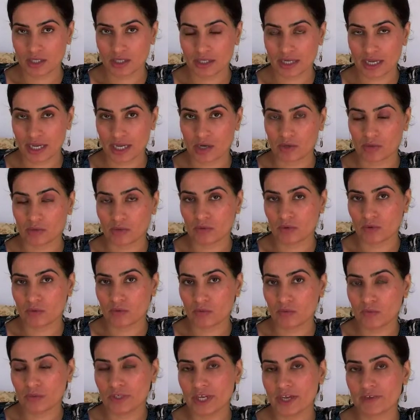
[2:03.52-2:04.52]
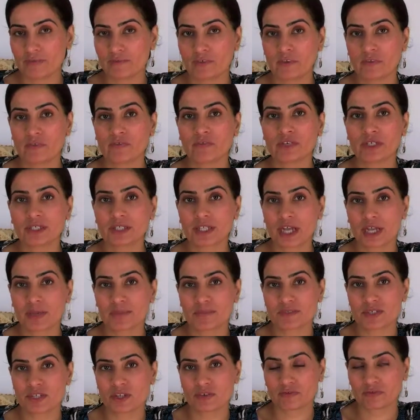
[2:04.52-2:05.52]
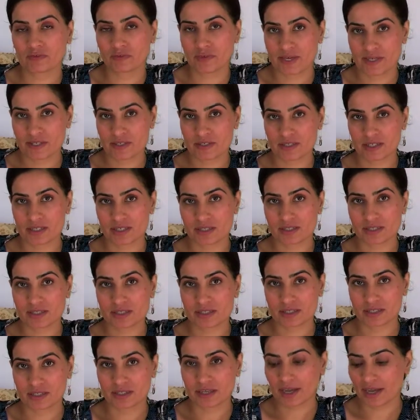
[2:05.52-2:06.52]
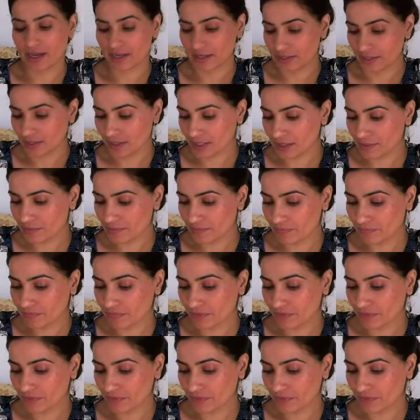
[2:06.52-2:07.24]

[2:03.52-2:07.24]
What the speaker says: Now, we have different types of residents in Canada.